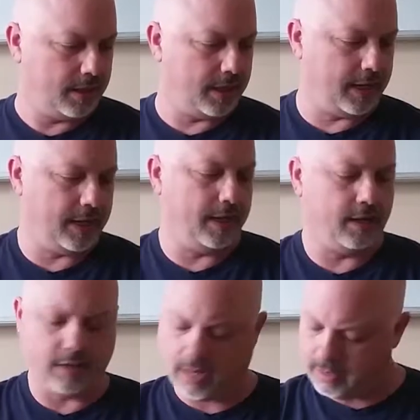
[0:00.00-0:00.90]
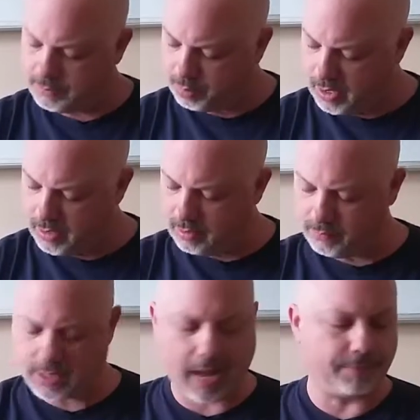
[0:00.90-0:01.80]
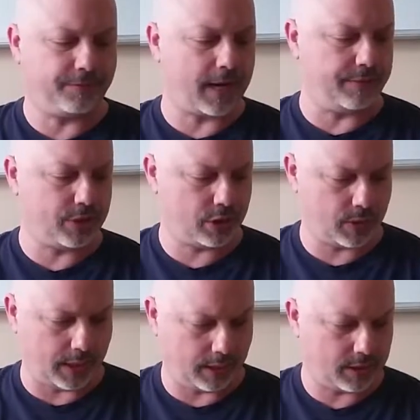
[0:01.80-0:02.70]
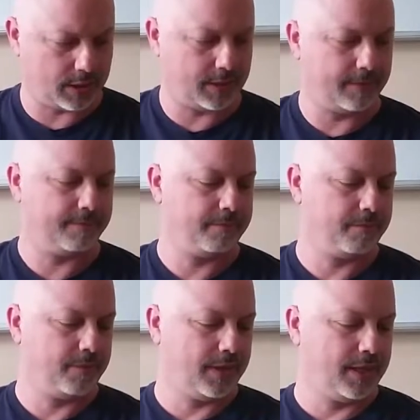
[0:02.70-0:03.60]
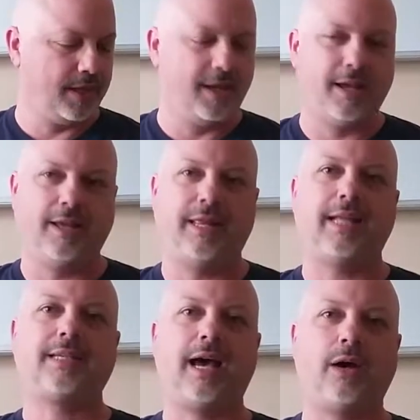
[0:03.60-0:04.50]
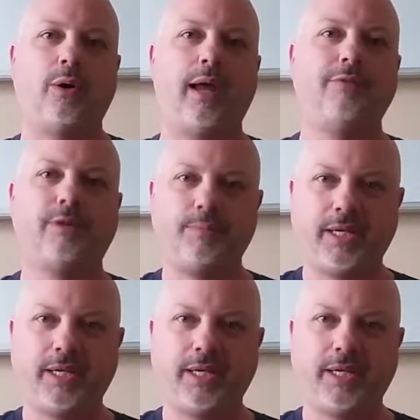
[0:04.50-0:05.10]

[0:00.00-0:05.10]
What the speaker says: And I play the top 5 strings. And that's how every